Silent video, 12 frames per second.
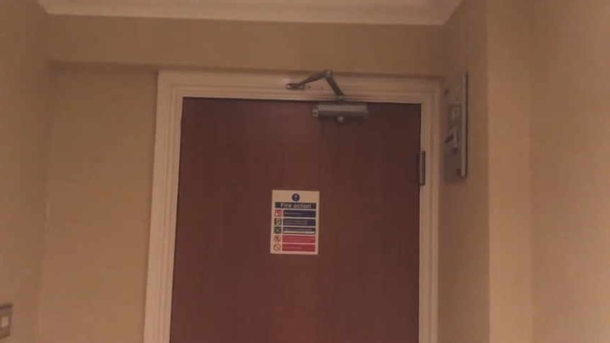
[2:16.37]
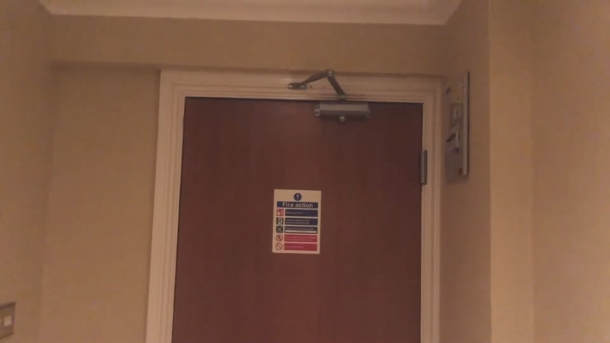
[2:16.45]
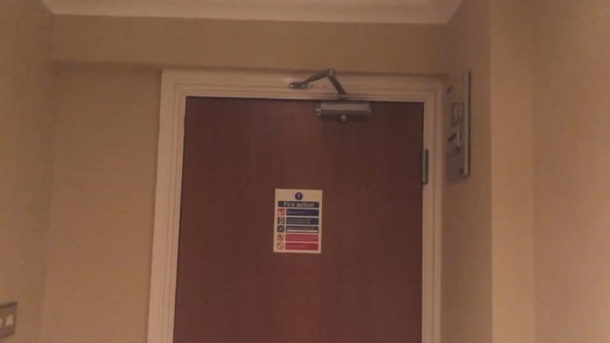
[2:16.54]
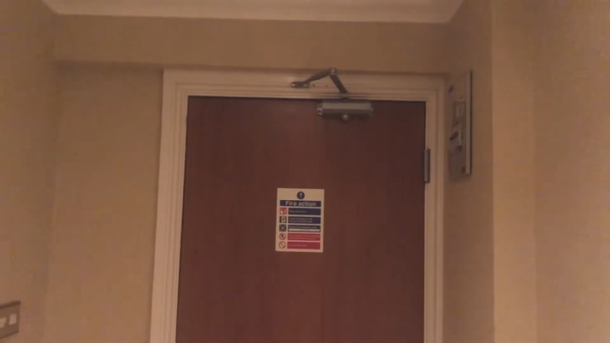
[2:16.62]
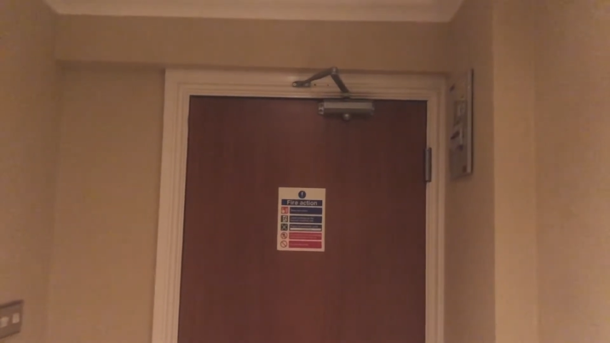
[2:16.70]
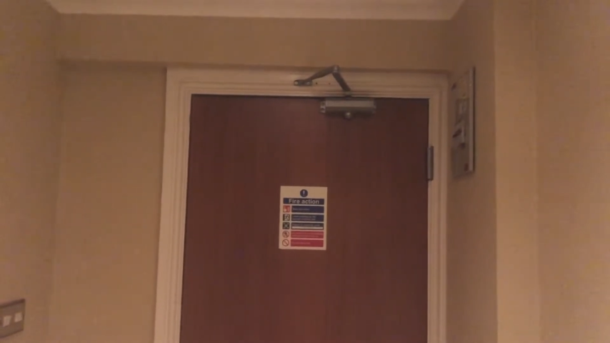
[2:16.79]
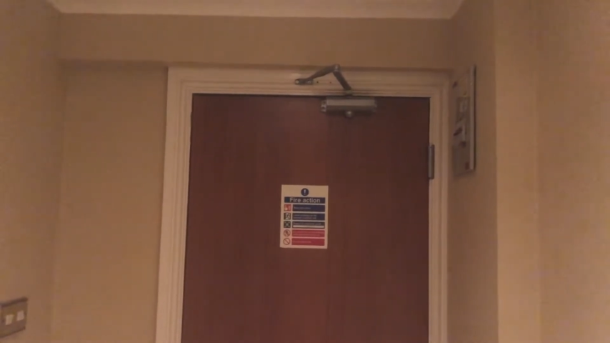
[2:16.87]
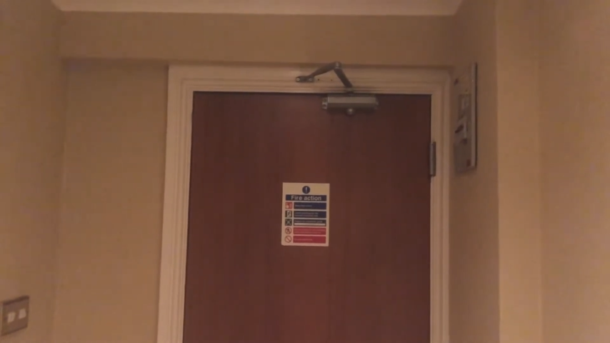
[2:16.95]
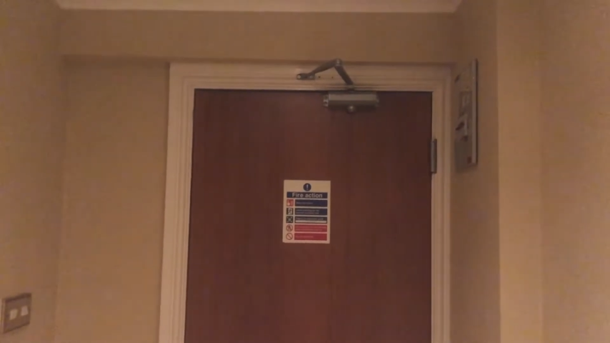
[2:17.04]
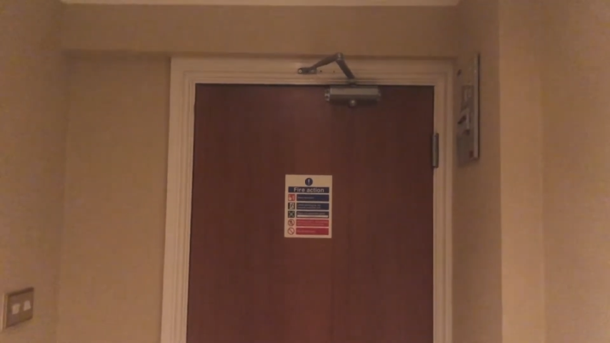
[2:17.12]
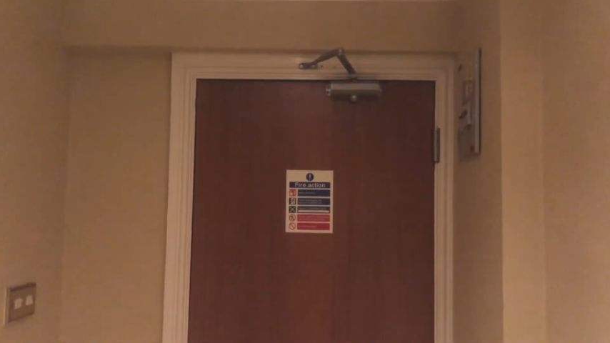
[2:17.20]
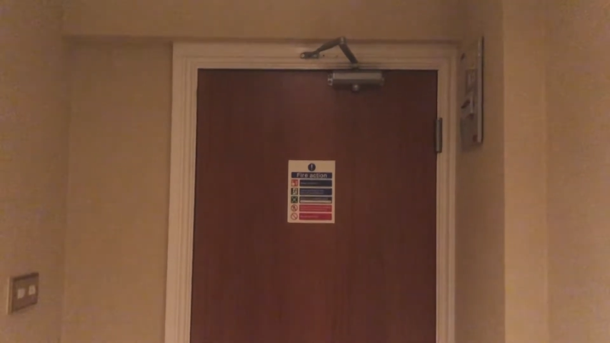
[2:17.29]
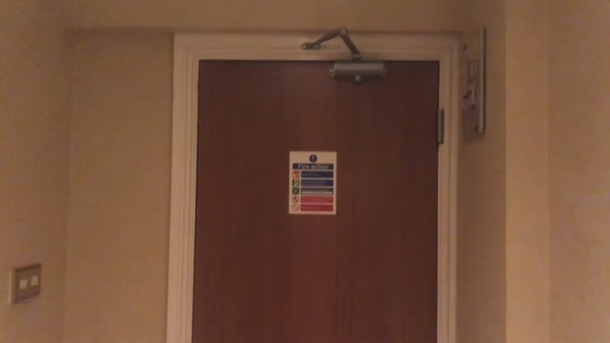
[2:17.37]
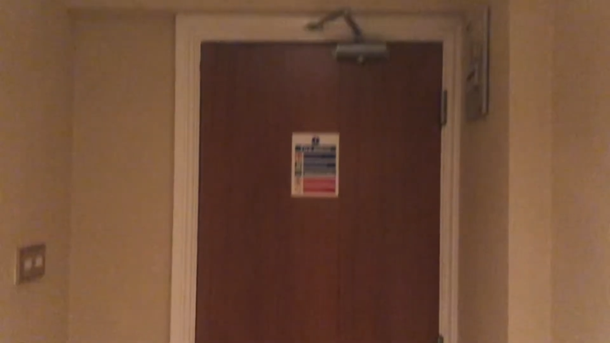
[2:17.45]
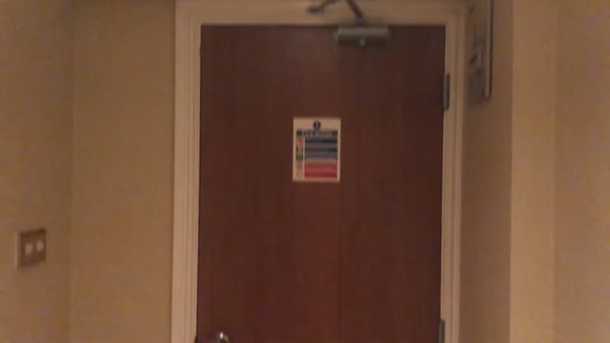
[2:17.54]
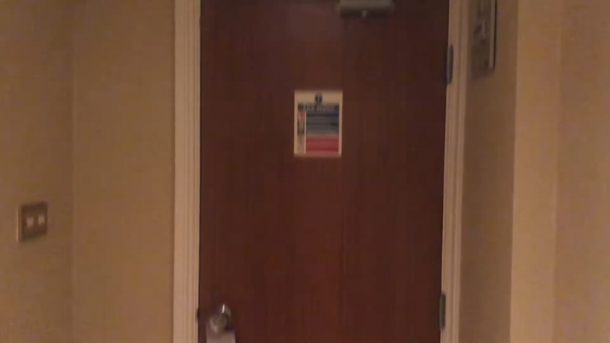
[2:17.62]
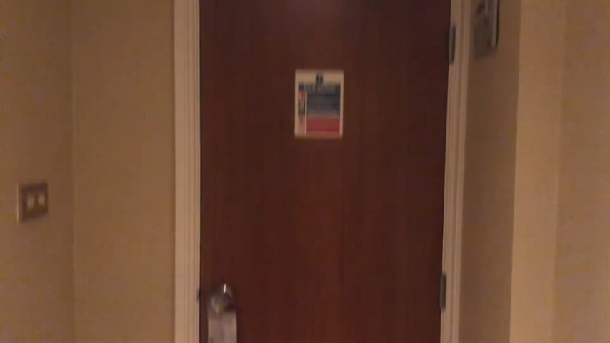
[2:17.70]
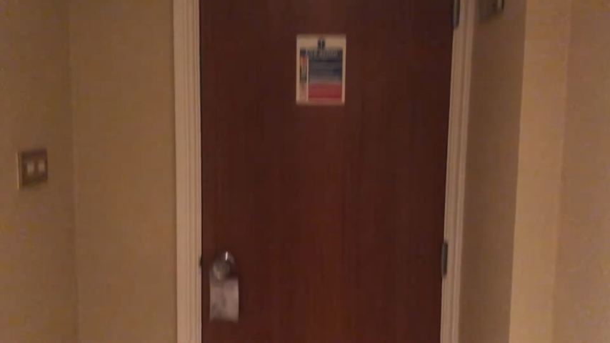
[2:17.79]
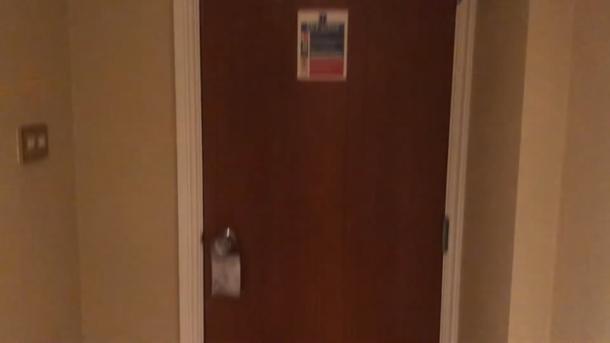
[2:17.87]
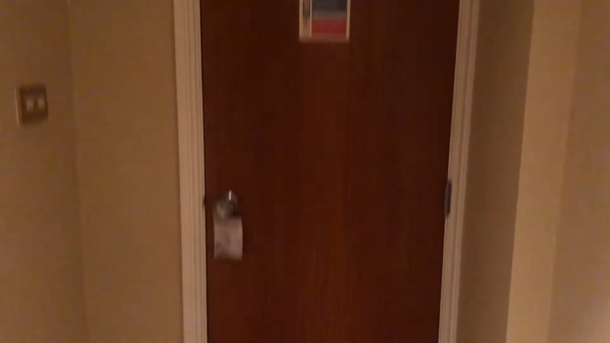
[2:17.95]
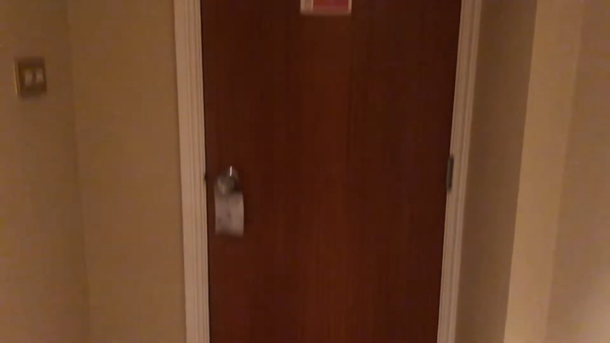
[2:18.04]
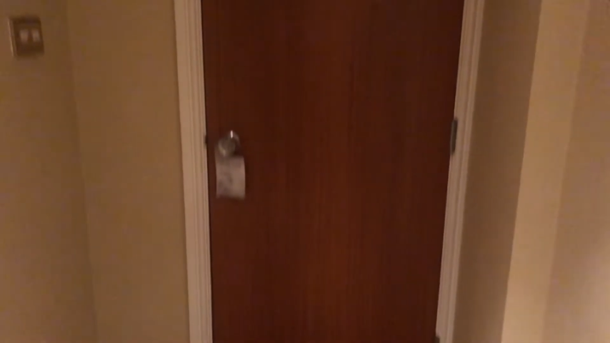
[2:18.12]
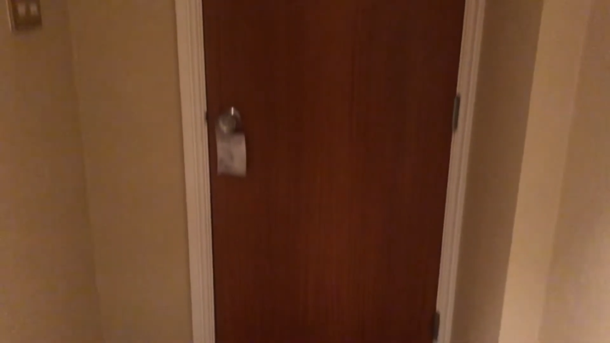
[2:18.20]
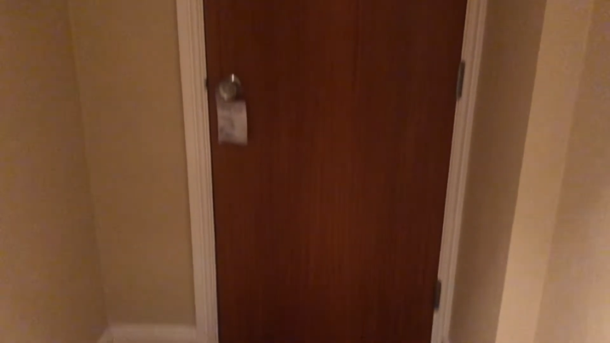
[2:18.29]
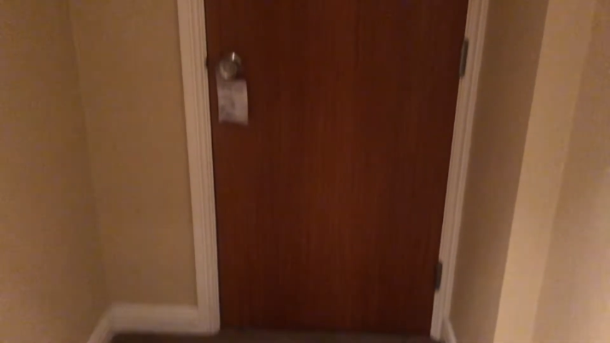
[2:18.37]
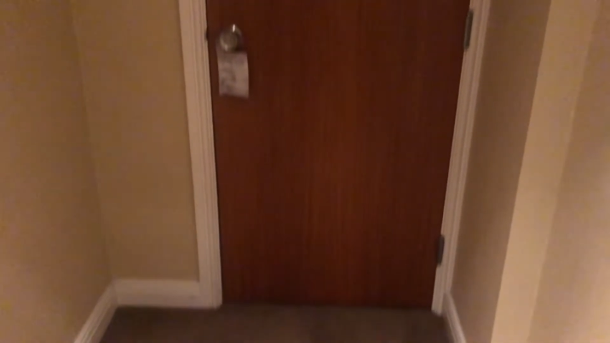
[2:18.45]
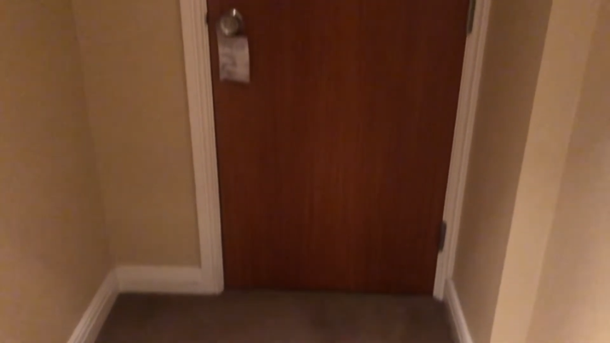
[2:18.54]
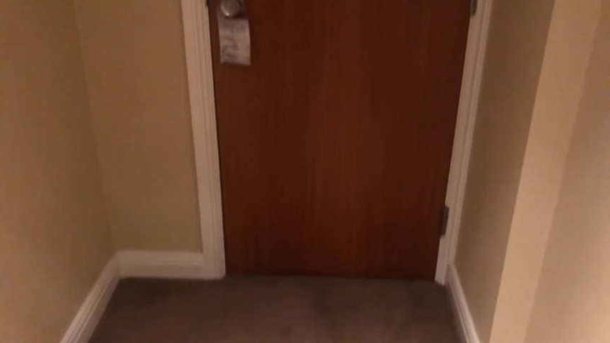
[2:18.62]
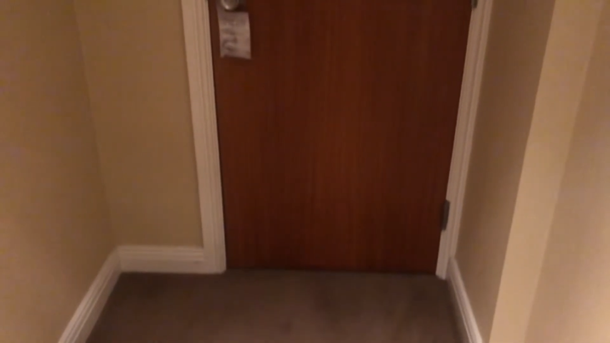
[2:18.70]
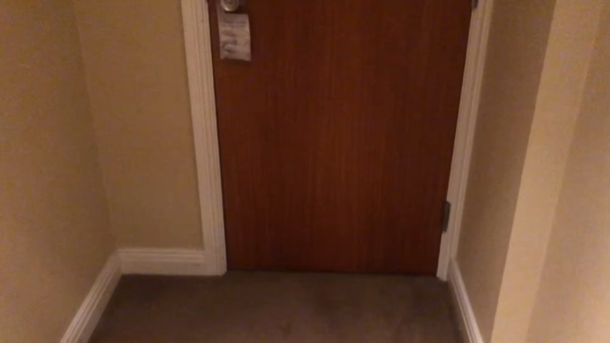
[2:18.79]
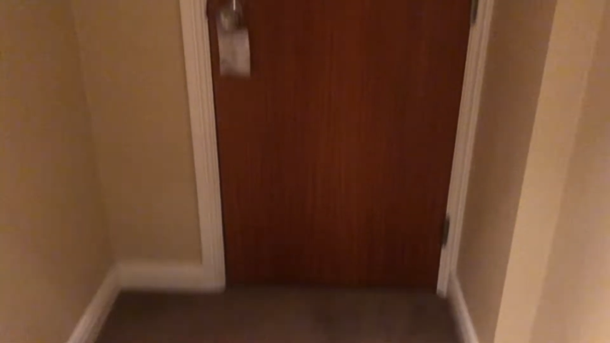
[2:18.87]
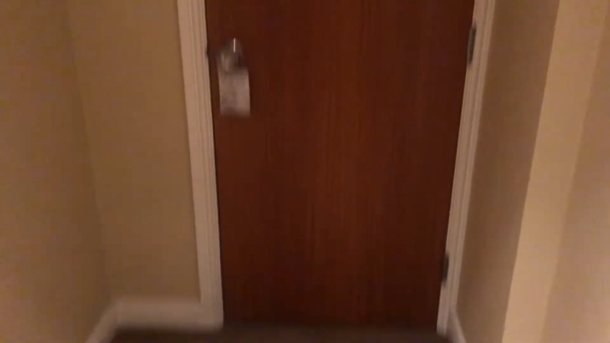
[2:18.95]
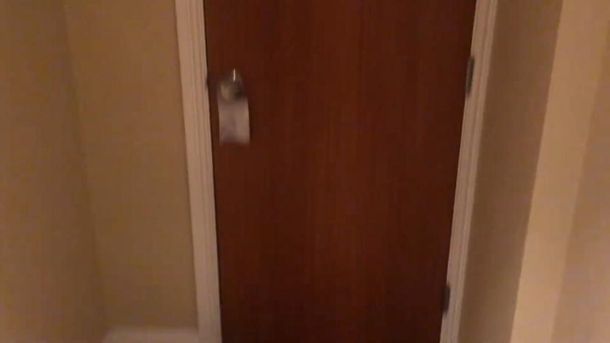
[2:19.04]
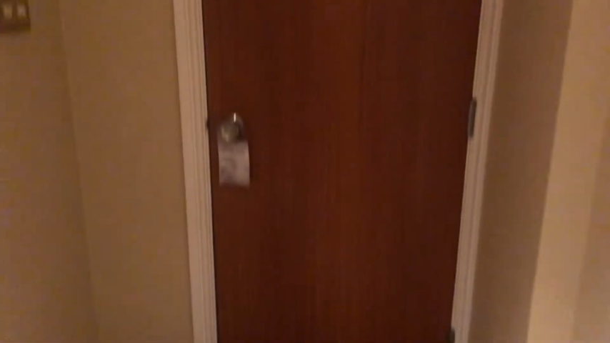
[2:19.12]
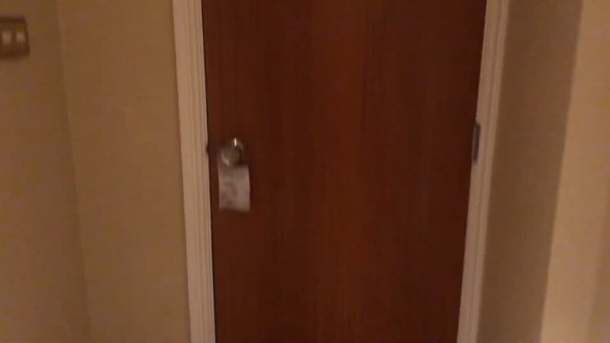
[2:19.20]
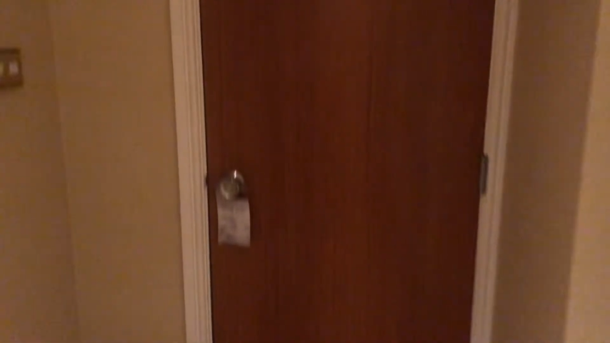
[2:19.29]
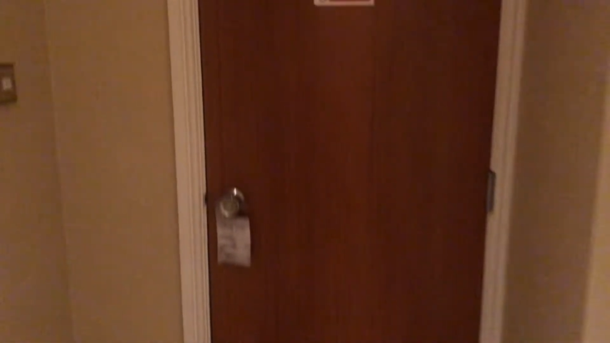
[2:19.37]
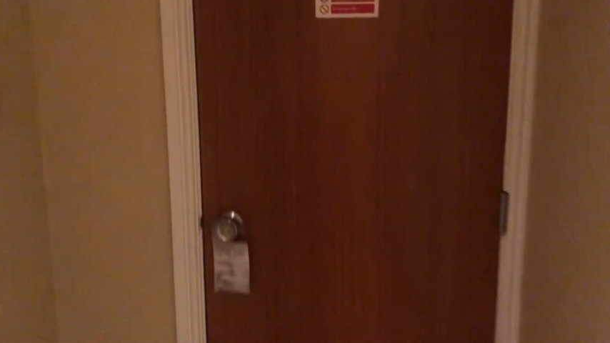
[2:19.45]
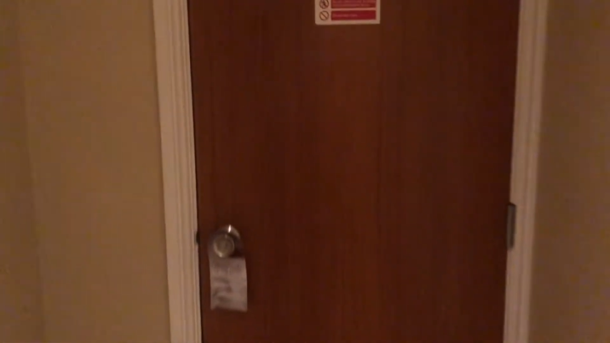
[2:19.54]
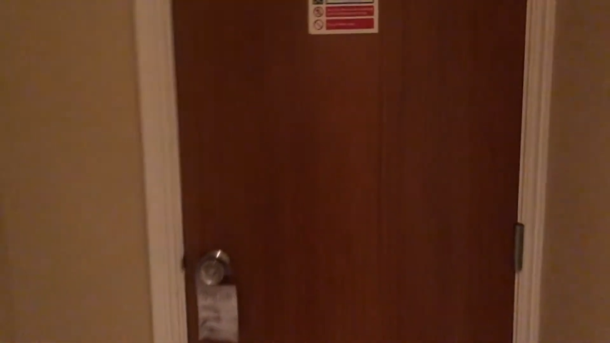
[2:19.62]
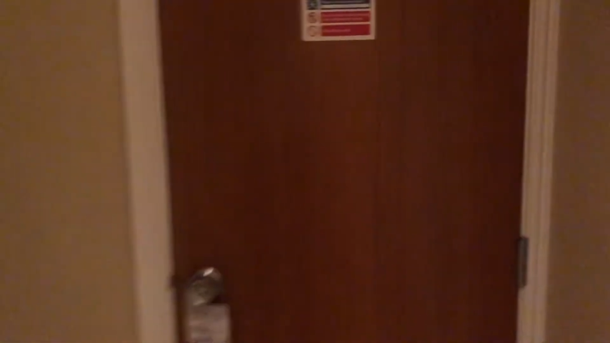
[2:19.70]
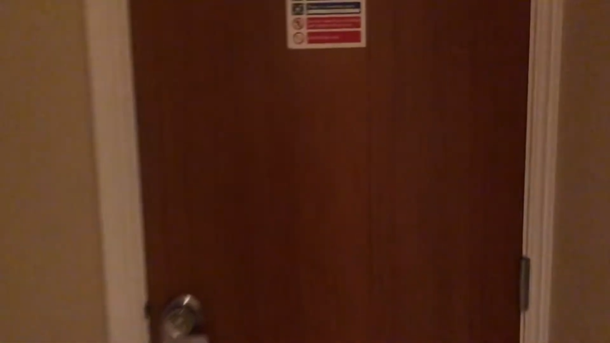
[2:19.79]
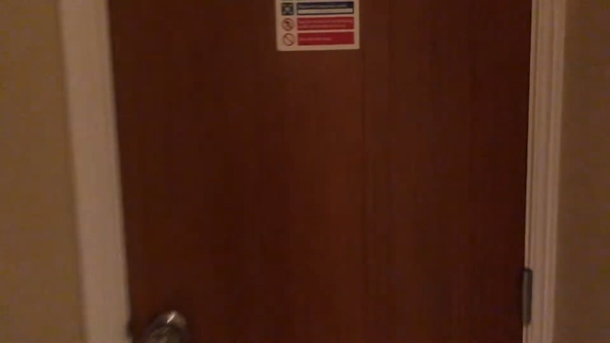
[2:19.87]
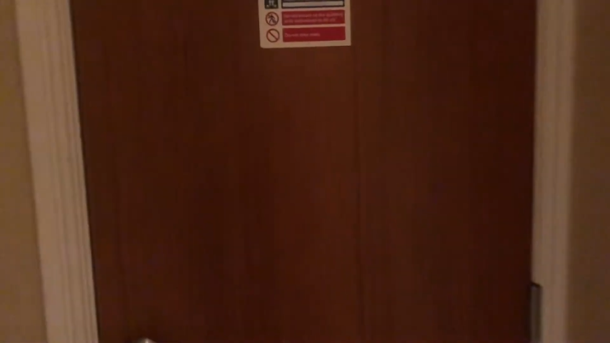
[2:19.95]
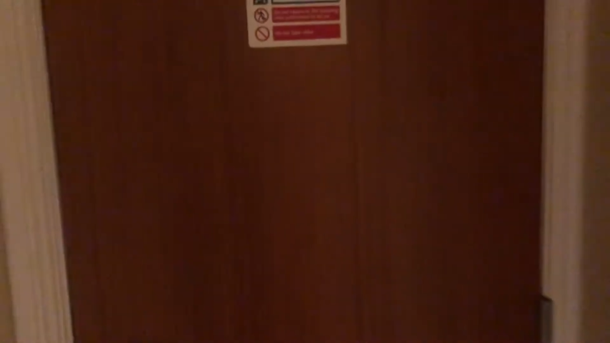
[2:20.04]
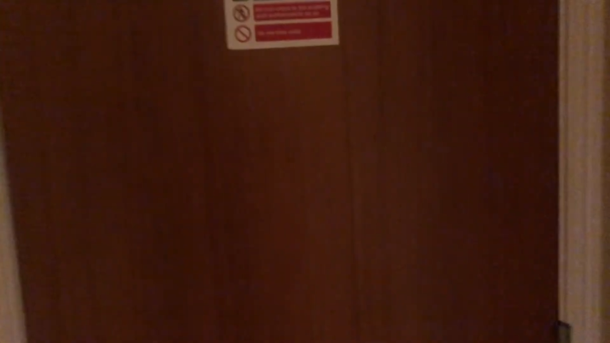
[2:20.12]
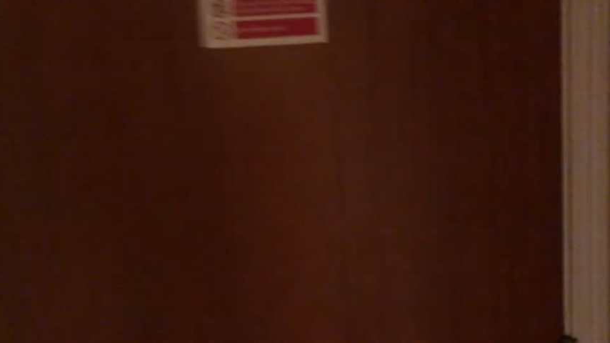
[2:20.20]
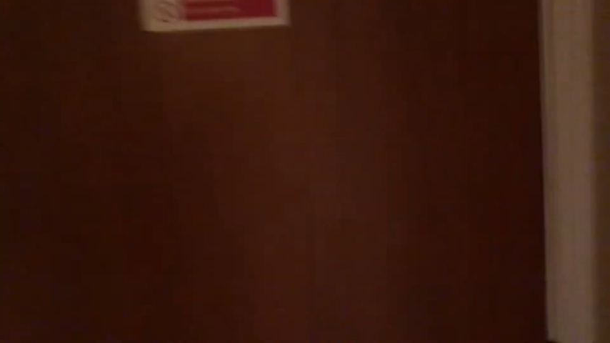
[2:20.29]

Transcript: No face is visible, so there are no lips to read.